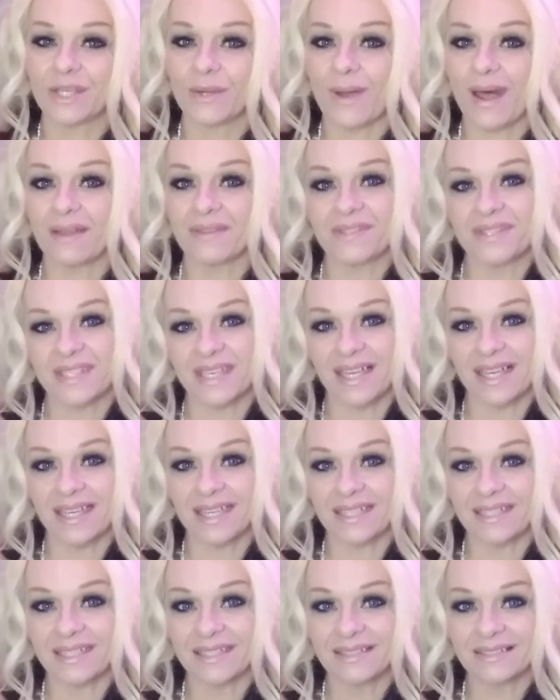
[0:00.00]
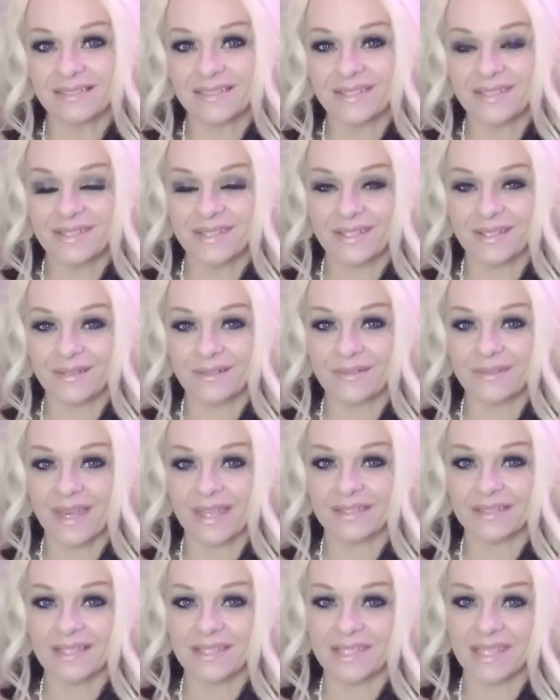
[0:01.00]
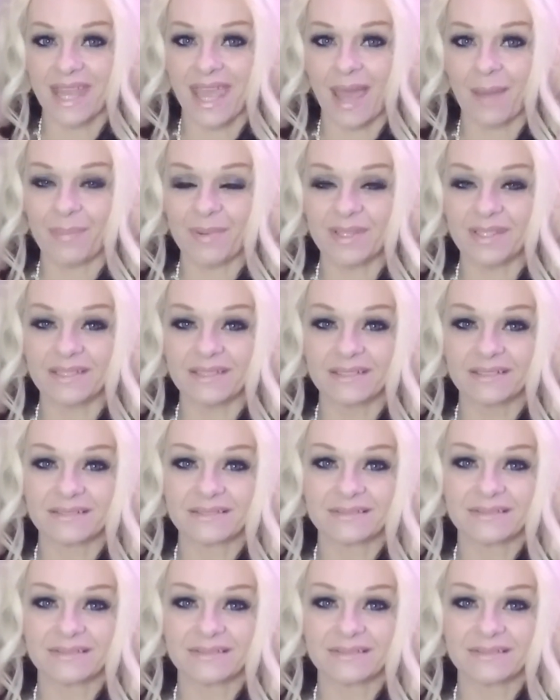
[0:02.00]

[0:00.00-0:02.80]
go outside so that doesn't happen.